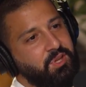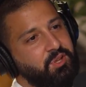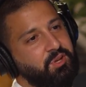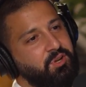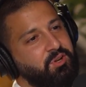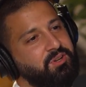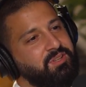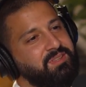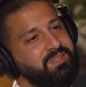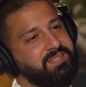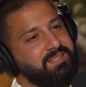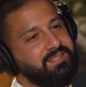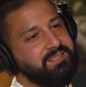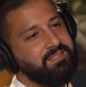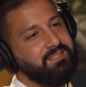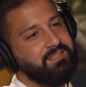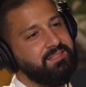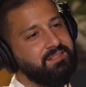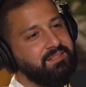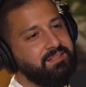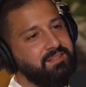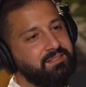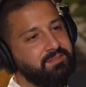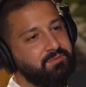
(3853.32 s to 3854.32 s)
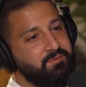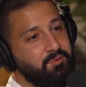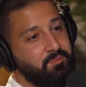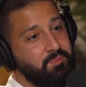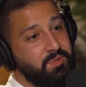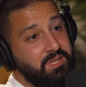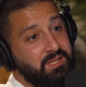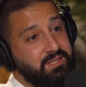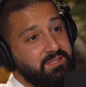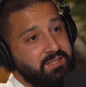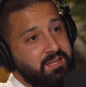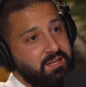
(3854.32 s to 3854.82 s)
You know, this
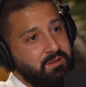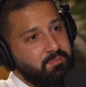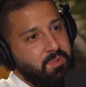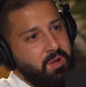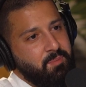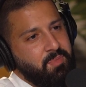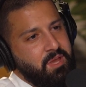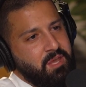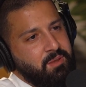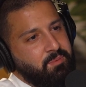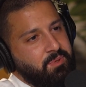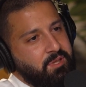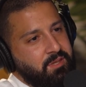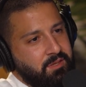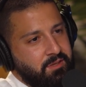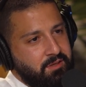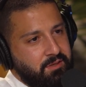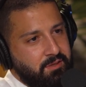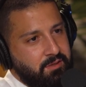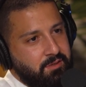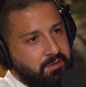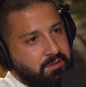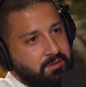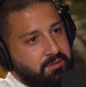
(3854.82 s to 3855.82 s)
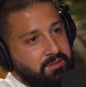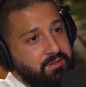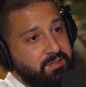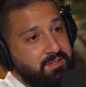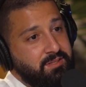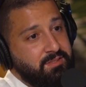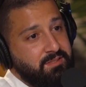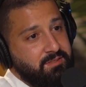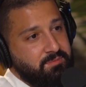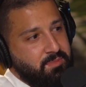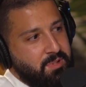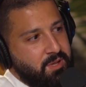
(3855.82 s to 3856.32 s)
for me is like my baby. I
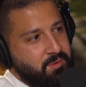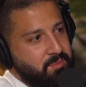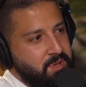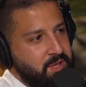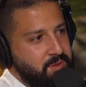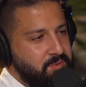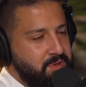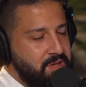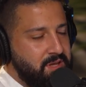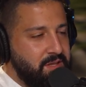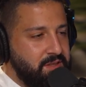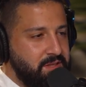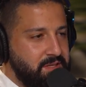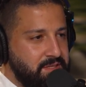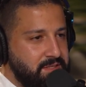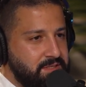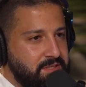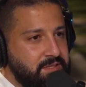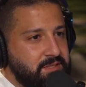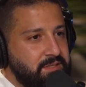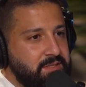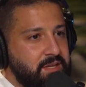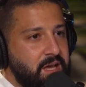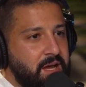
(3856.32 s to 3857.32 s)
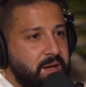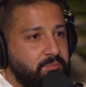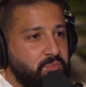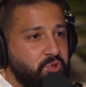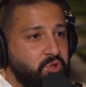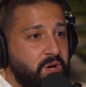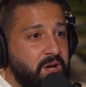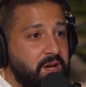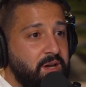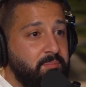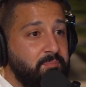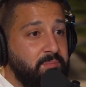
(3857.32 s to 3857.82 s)
know. This is my baby, and this is,
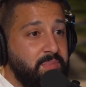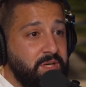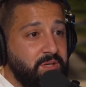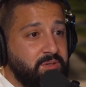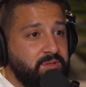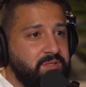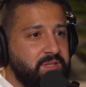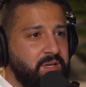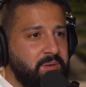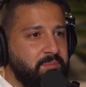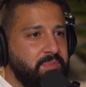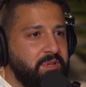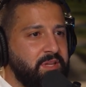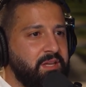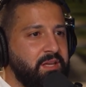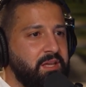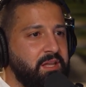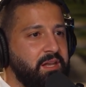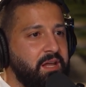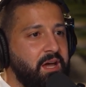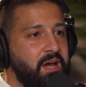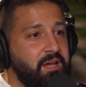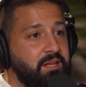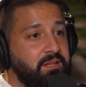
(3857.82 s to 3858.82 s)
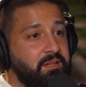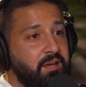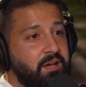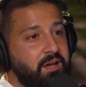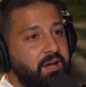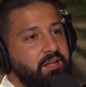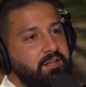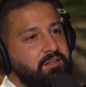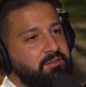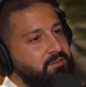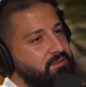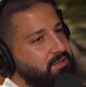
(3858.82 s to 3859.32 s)
I'm trying to build something, and
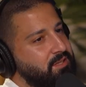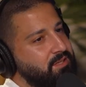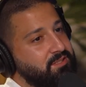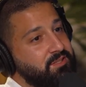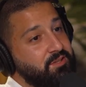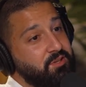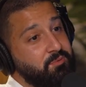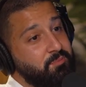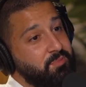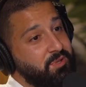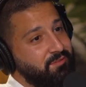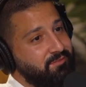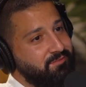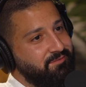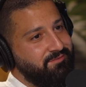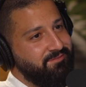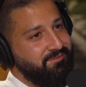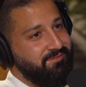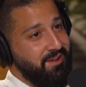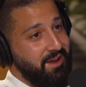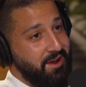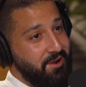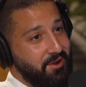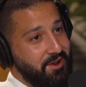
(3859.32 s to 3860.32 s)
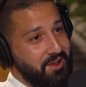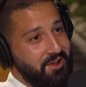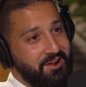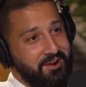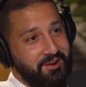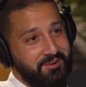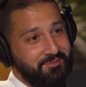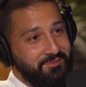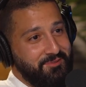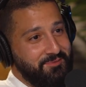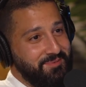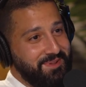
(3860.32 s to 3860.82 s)
it's going to be very
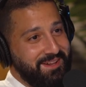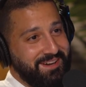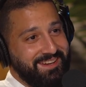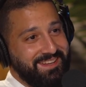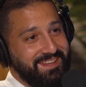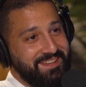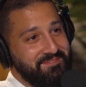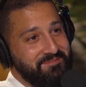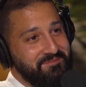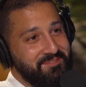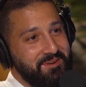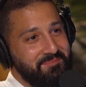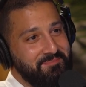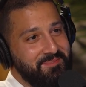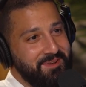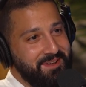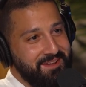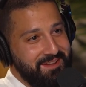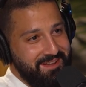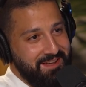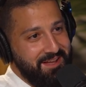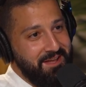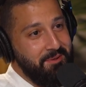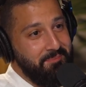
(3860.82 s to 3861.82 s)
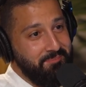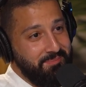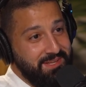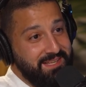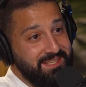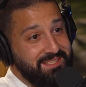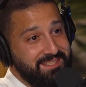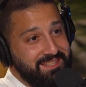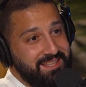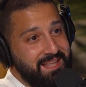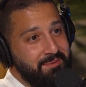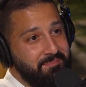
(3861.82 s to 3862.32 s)
hard for me to give up a
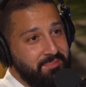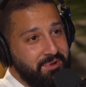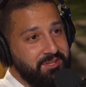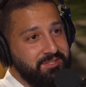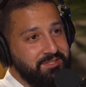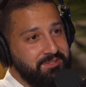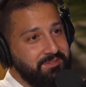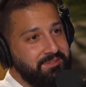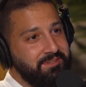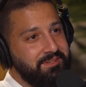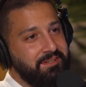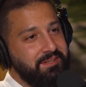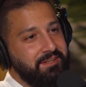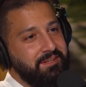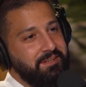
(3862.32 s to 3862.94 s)
piece of that puzzle.